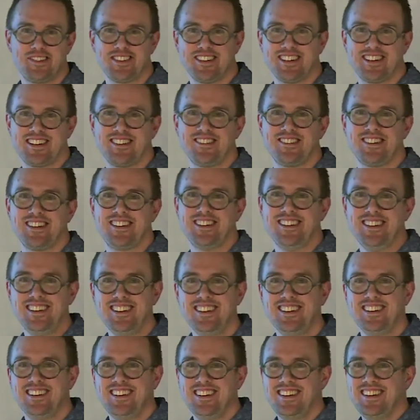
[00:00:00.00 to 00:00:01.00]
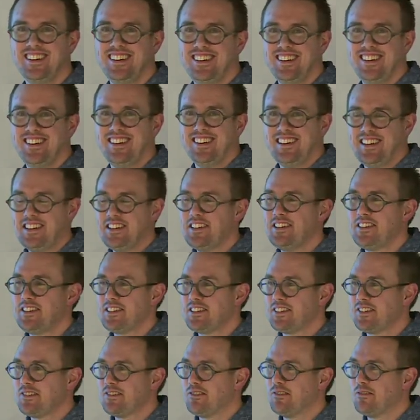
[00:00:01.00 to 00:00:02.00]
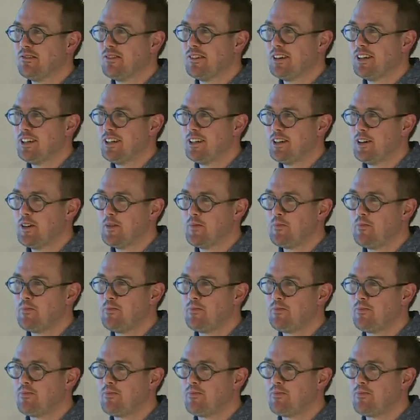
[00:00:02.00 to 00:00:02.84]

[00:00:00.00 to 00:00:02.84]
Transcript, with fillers: in any way. So um,